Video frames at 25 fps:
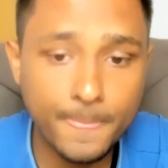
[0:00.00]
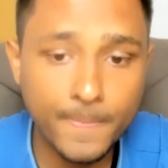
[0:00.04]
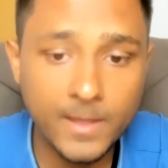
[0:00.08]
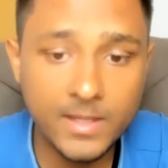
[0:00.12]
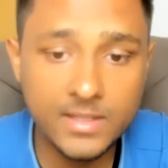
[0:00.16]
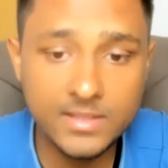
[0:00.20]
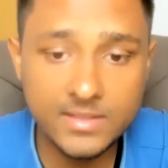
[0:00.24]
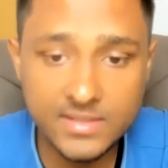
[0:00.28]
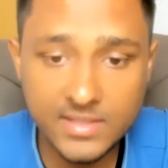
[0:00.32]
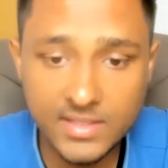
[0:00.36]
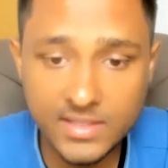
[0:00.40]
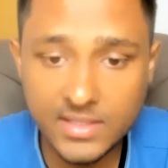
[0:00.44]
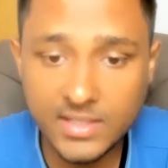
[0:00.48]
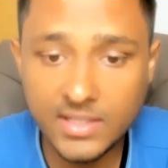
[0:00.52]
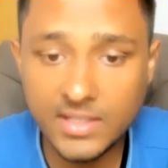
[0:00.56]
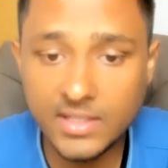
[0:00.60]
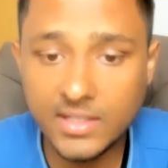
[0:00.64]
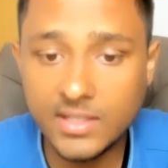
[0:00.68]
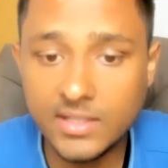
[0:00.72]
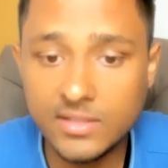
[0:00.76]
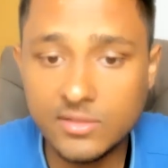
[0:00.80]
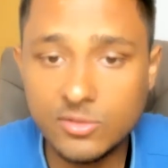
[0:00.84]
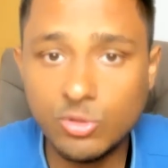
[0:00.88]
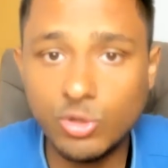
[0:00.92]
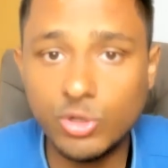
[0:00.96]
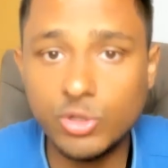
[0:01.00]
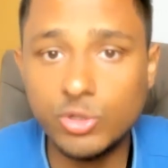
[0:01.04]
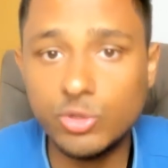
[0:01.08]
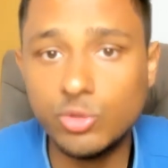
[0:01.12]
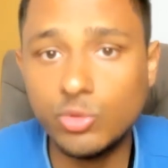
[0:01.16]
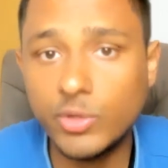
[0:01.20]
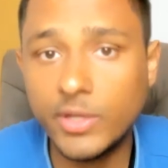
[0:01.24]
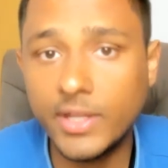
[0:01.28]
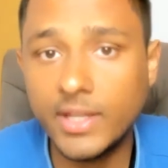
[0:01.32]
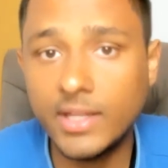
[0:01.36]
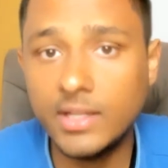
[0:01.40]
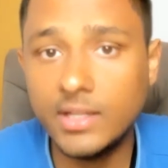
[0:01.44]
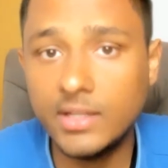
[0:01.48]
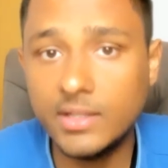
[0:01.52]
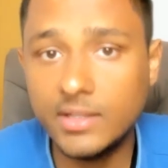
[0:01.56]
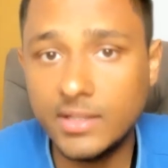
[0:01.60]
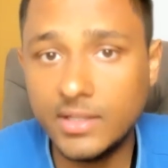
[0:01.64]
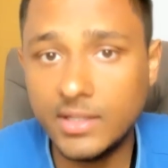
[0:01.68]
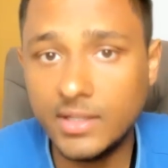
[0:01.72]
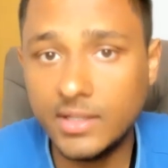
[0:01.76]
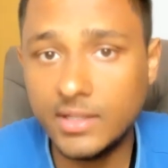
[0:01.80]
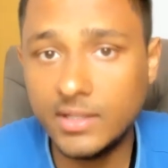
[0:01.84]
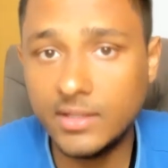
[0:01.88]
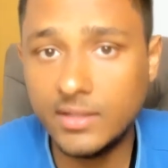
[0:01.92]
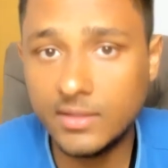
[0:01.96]
he is thinking he is going to kill
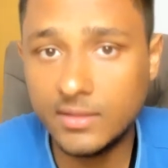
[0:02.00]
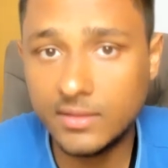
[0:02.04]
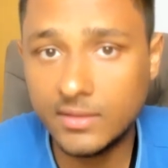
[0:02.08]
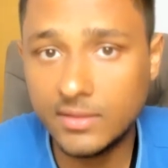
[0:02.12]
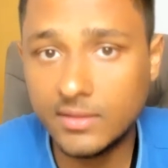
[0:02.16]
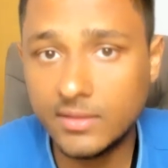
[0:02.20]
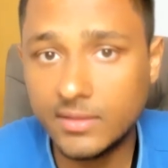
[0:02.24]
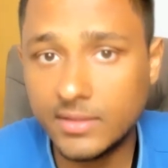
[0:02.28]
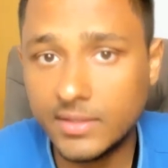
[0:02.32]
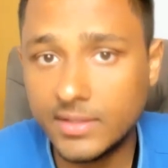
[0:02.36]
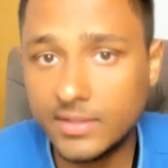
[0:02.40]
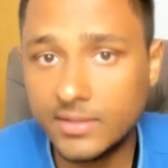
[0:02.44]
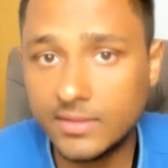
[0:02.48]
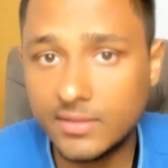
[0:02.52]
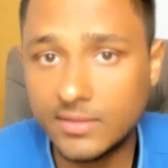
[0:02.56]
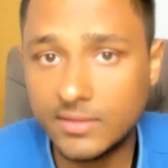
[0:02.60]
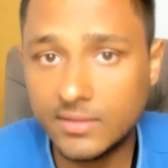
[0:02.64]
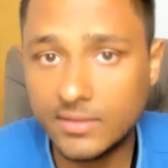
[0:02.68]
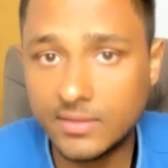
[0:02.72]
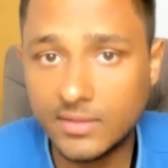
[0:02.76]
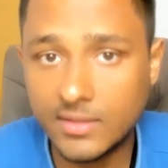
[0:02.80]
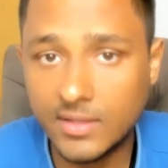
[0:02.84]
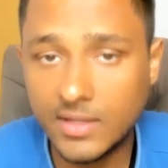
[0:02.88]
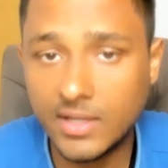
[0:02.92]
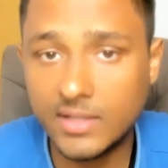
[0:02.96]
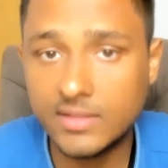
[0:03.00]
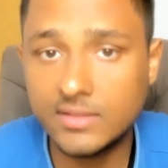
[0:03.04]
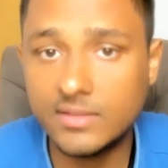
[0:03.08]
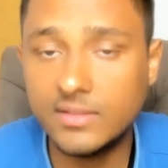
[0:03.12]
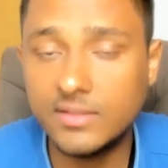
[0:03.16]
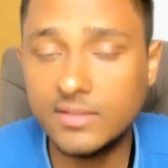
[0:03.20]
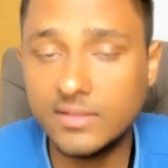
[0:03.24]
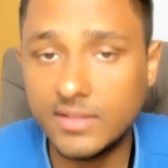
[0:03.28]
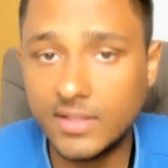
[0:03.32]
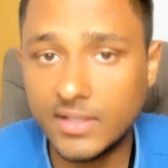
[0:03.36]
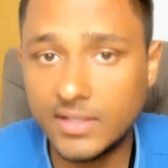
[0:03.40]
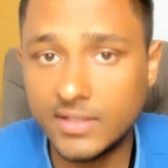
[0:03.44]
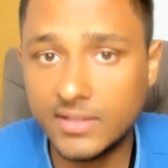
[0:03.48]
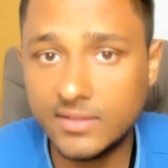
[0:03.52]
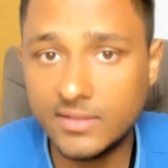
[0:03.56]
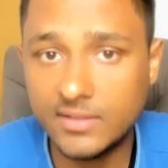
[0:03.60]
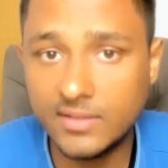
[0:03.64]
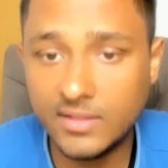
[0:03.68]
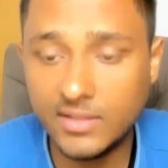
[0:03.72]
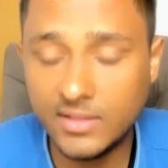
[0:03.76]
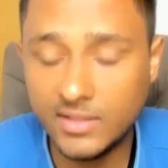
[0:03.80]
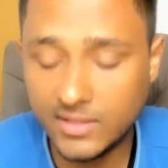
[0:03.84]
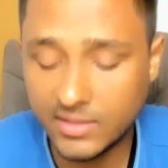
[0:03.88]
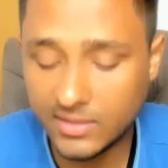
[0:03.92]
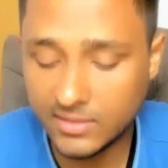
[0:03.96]
the uh, his cousins and his
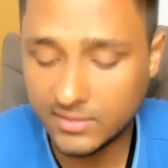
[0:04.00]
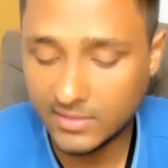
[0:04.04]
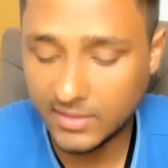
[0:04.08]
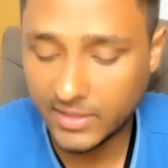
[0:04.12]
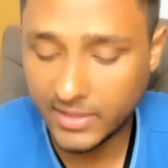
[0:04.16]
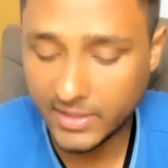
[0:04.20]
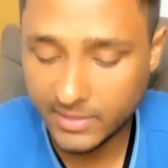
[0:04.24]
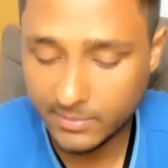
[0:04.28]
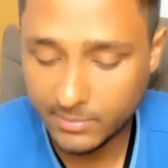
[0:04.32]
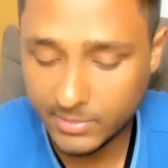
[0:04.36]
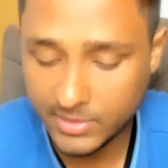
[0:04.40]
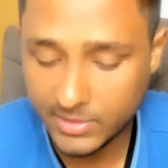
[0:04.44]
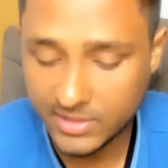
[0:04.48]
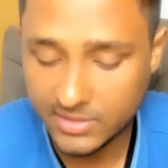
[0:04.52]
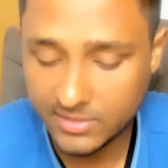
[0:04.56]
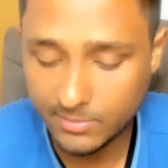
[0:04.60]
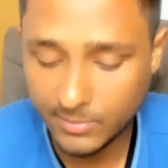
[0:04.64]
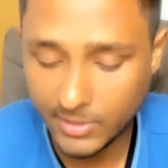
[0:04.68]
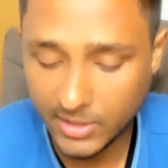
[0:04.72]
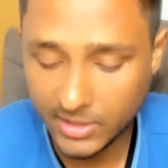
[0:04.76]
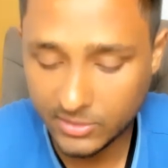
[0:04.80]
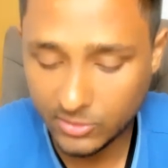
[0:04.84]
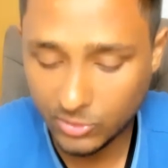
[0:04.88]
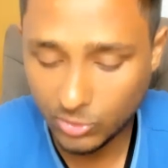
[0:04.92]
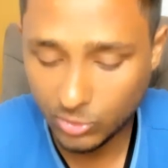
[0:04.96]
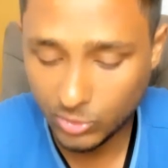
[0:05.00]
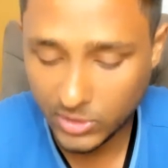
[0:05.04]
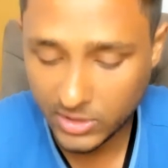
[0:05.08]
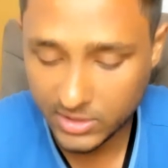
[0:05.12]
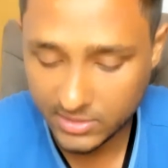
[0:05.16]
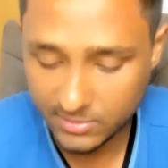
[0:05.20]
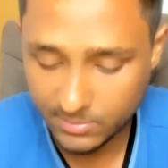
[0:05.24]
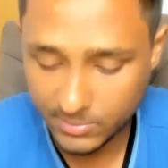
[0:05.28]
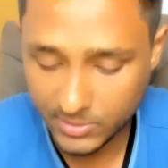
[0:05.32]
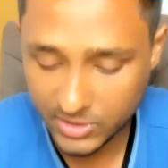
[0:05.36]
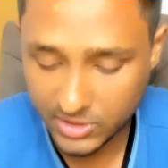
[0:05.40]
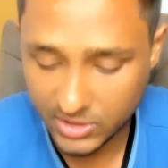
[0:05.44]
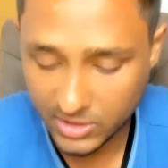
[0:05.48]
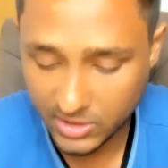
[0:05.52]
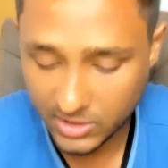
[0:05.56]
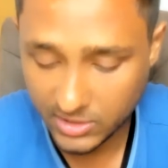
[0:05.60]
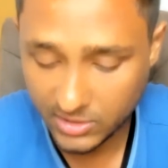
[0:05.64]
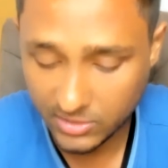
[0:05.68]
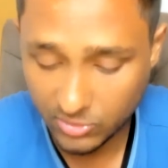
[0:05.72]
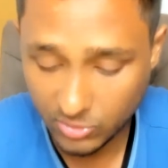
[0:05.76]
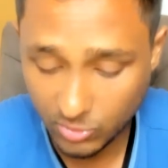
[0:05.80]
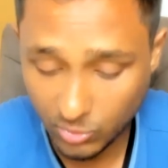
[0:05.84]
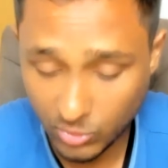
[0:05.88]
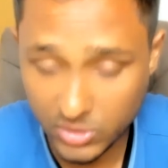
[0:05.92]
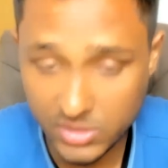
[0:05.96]
seniors, like Bhishma and Drona
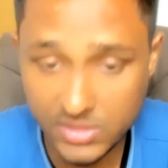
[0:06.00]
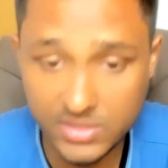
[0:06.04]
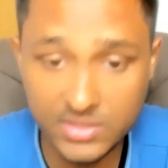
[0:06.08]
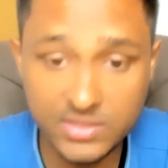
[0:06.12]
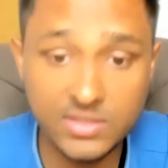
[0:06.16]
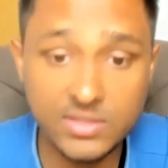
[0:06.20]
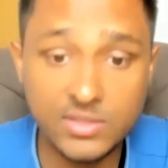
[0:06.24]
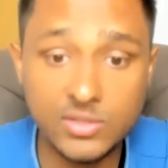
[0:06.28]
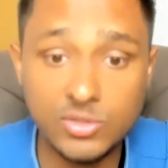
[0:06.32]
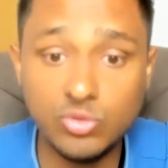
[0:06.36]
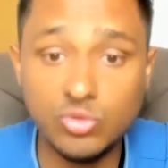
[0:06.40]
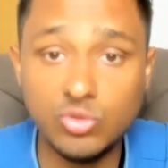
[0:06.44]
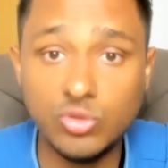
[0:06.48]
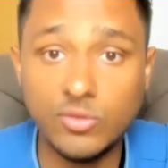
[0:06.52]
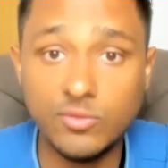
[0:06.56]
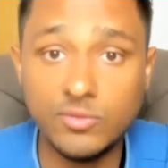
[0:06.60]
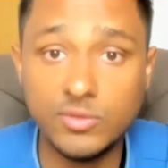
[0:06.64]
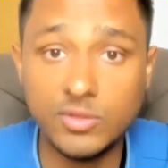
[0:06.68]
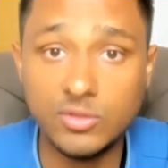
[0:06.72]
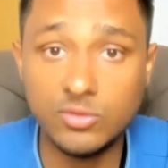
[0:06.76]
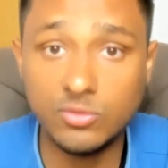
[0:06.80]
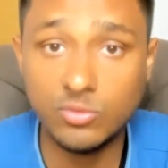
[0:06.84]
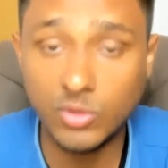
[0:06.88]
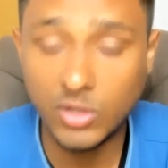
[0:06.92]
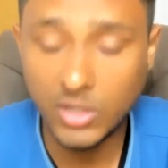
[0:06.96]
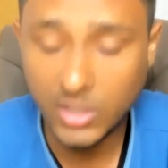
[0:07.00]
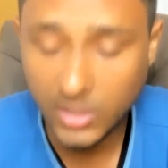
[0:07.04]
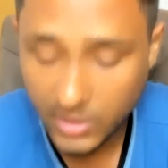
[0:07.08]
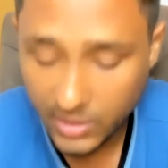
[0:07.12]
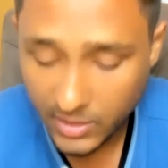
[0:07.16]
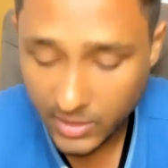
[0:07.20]
especially. So what is the use of this war?